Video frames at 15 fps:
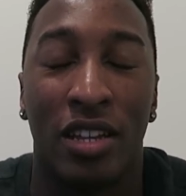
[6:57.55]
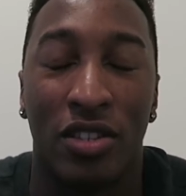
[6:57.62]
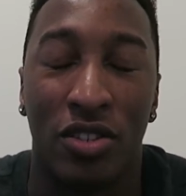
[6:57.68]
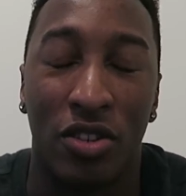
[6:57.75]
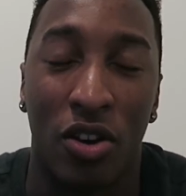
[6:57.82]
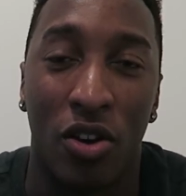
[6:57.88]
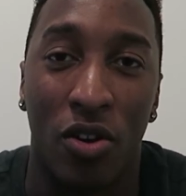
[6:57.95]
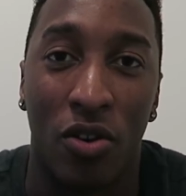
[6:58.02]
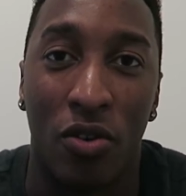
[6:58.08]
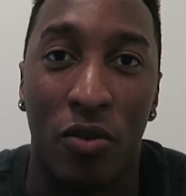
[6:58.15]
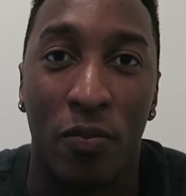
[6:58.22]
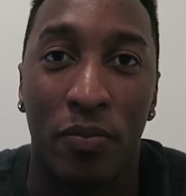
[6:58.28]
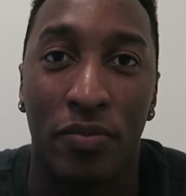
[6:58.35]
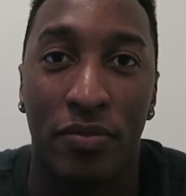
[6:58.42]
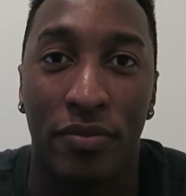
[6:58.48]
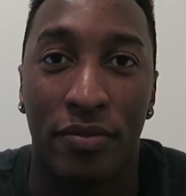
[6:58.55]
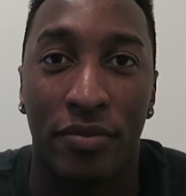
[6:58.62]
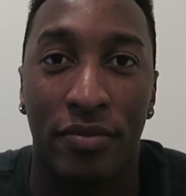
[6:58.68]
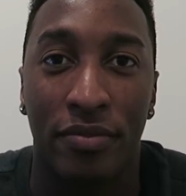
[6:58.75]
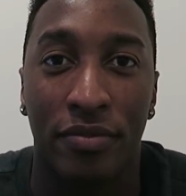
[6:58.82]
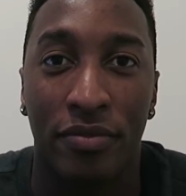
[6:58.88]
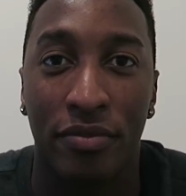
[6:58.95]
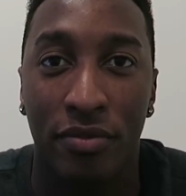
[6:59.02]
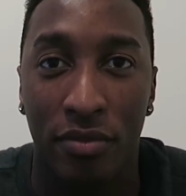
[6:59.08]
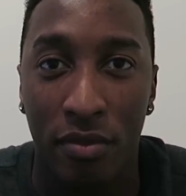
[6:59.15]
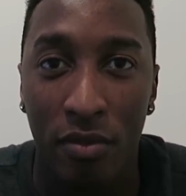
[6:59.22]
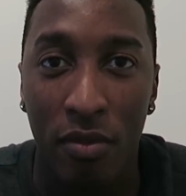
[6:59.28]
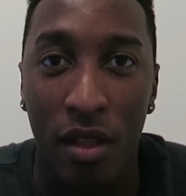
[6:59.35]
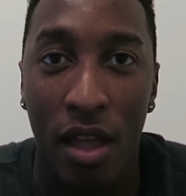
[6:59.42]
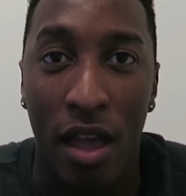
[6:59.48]
So
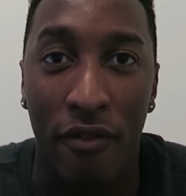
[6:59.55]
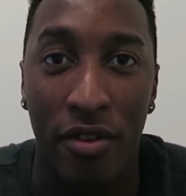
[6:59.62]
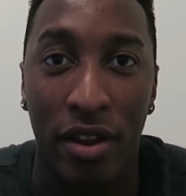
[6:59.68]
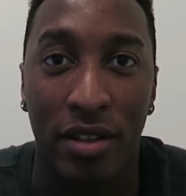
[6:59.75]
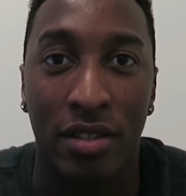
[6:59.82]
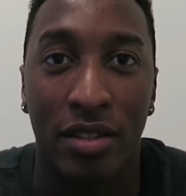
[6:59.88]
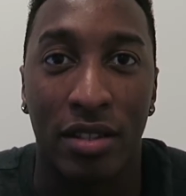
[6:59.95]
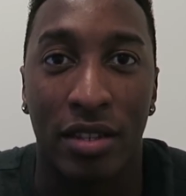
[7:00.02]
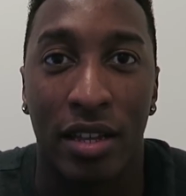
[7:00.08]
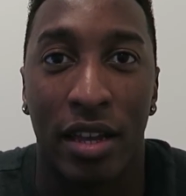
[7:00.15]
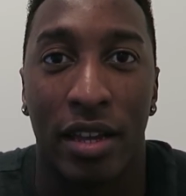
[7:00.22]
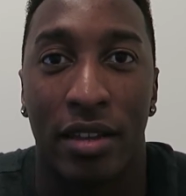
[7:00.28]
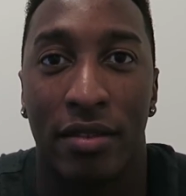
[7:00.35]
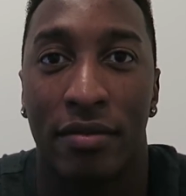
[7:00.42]
have an excellent day.